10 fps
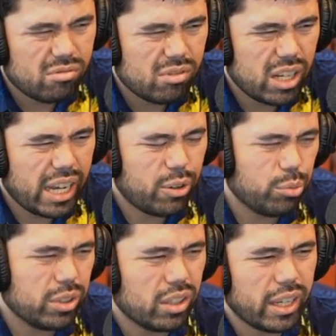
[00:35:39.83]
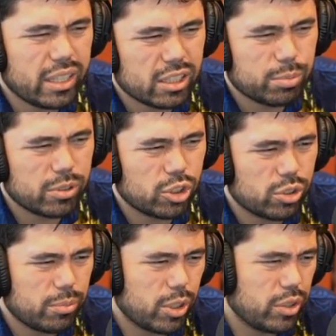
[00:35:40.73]
I don't really like this position,
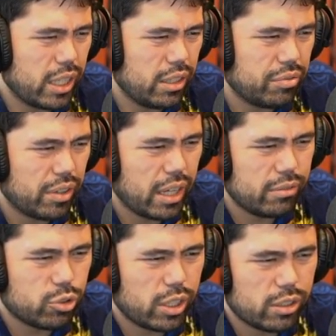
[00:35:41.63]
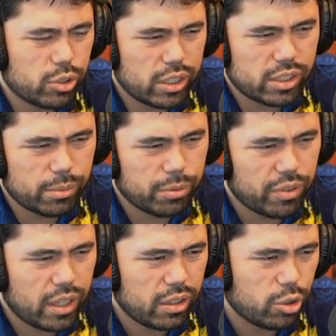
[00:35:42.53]
so I'm gonna go knight e5. Try to
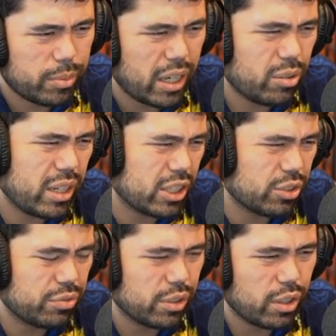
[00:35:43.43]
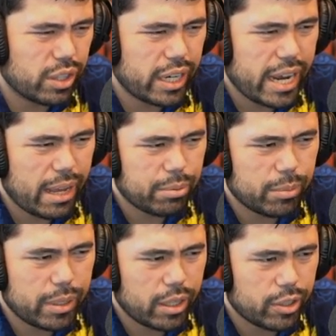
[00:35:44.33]
simplify a little bit. I don't actually feel all that happy
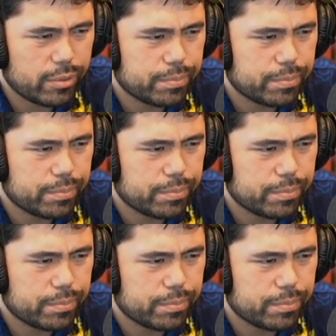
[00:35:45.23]
about it.